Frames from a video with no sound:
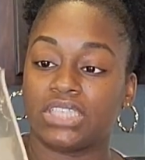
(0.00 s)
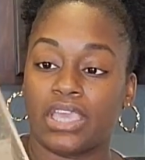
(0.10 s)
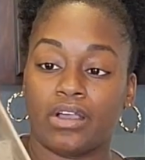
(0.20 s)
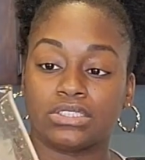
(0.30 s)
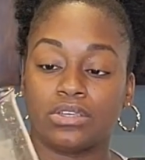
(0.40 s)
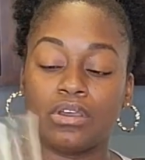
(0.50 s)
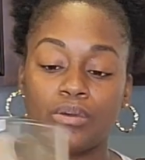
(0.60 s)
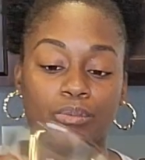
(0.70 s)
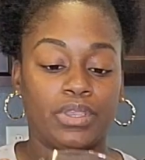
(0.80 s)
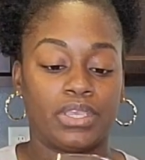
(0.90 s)
they also
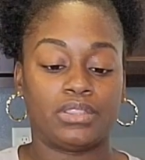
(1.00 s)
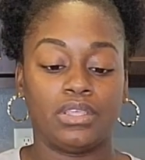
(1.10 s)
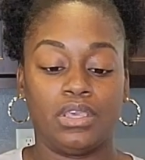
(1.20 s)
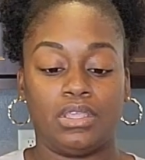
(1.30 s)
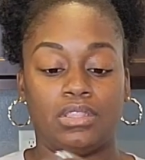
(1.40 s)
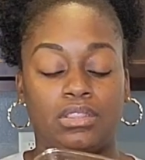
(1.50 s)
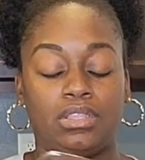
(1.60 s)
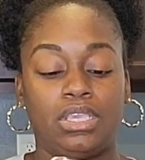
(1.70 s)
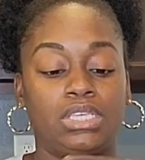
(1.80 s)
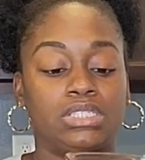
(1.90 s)
come with
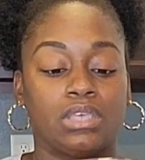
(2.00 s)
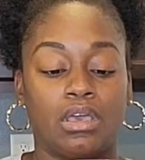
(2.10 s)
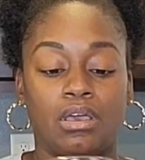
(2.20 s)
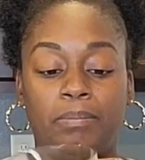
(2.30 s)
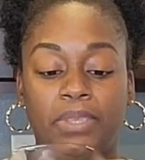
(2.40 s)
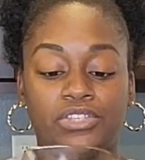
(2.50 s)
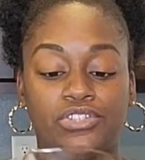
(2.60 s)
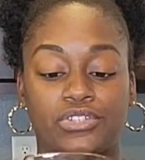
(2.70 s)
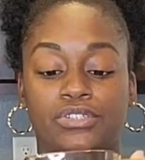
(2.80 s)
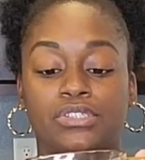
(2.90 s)
these
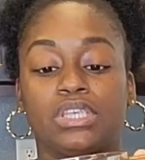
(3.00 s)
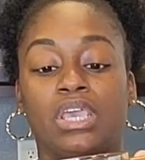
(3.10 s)
pitchers,